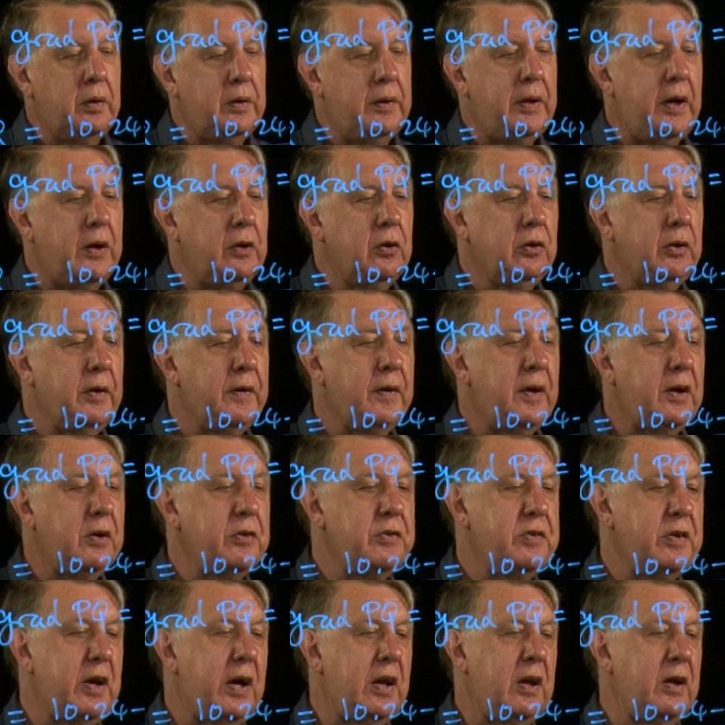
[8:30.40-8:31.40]
Now, look at
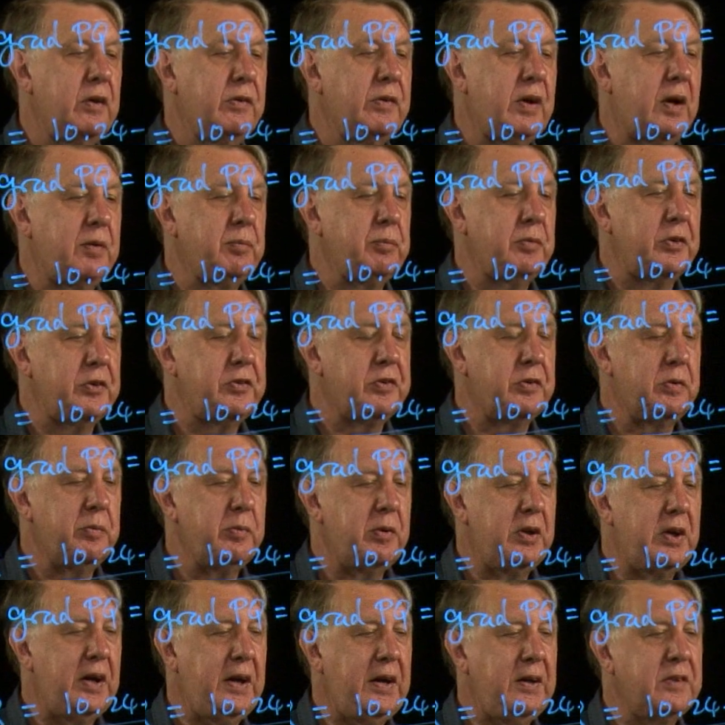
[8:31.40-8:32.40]
those yellow numbers for a
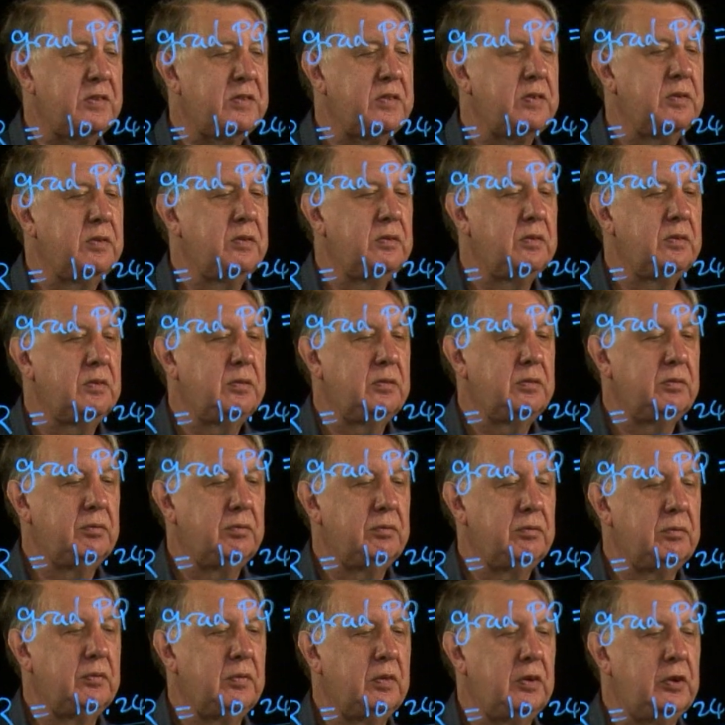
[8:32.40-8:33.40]
minute.
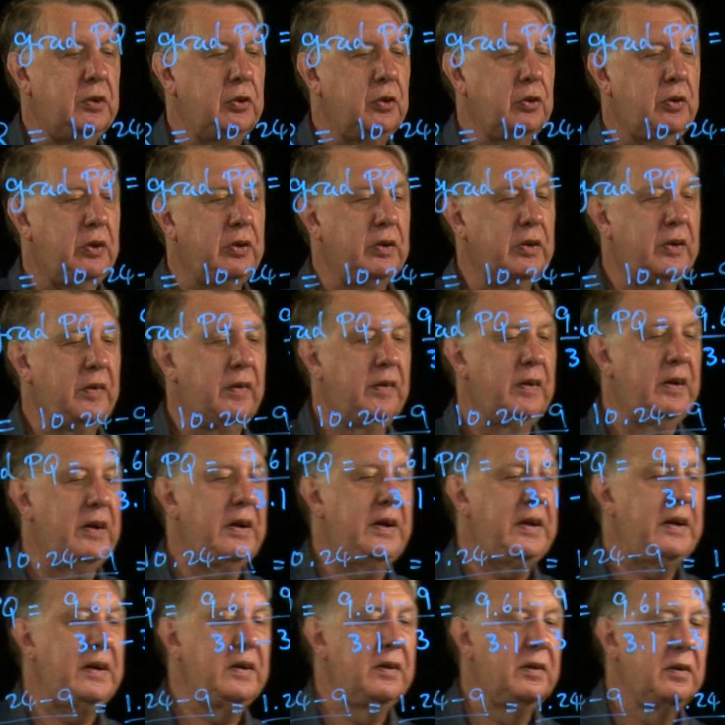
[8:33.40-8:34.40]
Look at
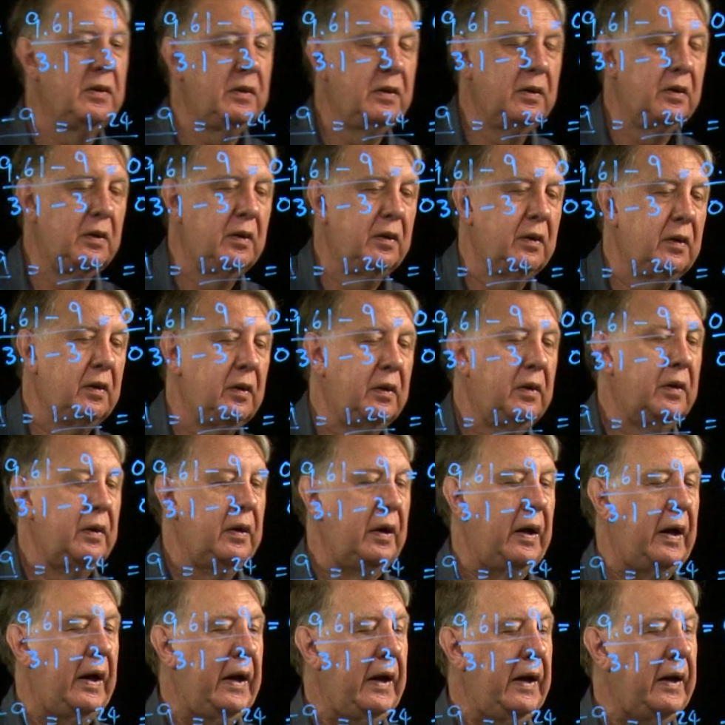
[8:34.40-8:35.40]
the
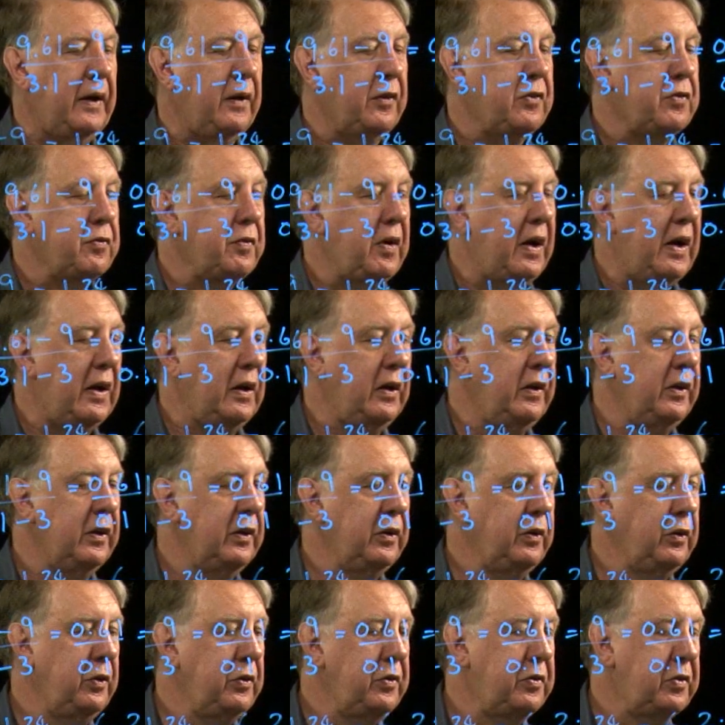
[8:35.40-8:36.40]
x
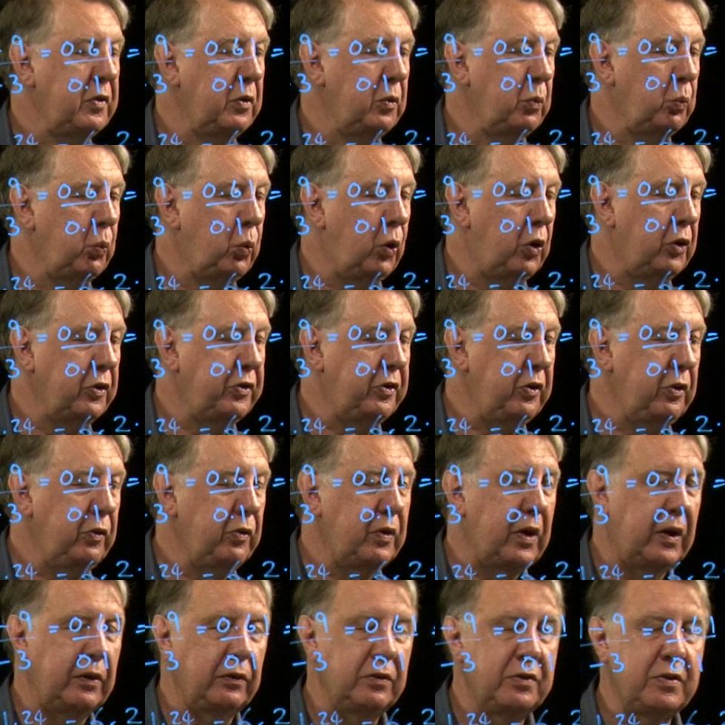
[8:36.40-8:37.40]
values, what do you
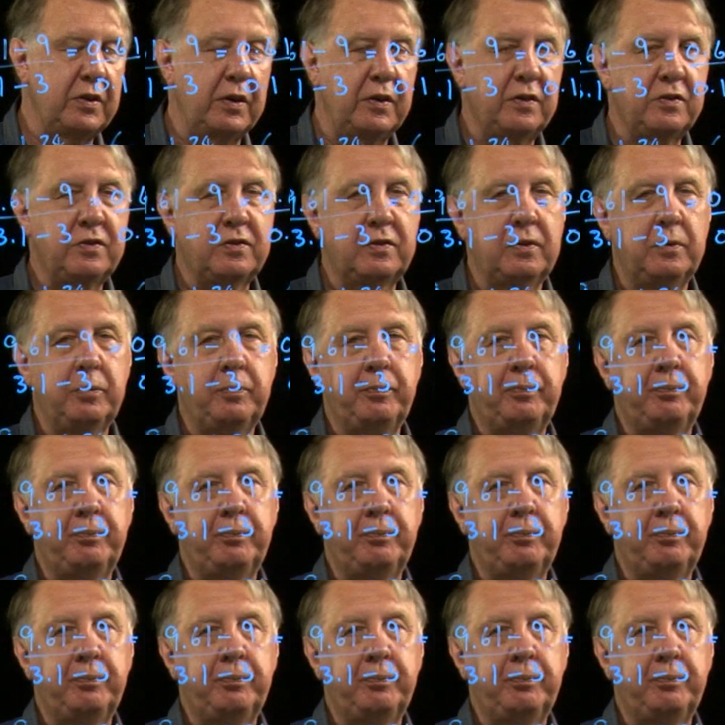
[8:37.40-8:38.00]
notice?